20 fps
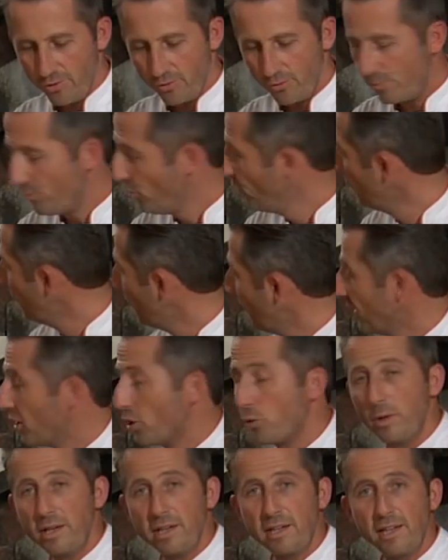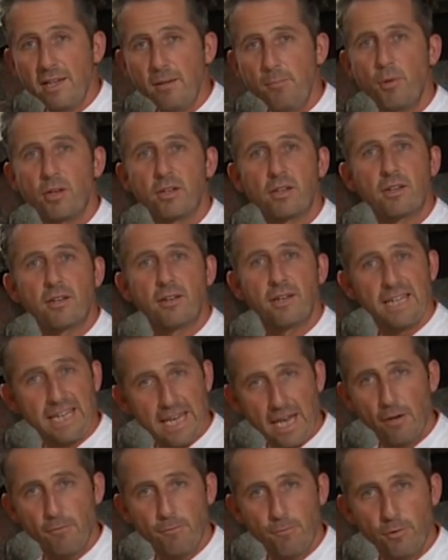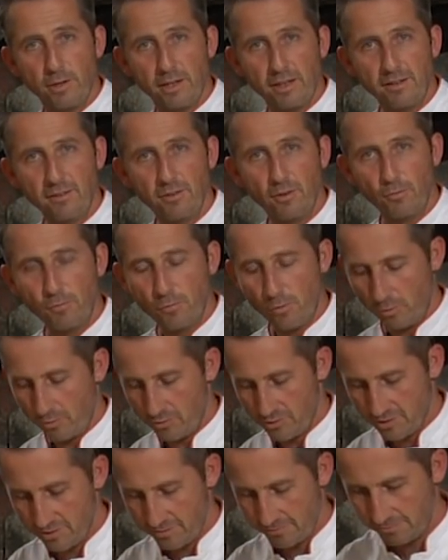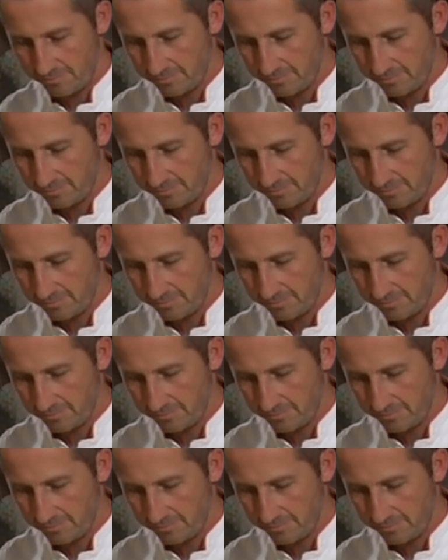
to move very quickly, but carefully, of course.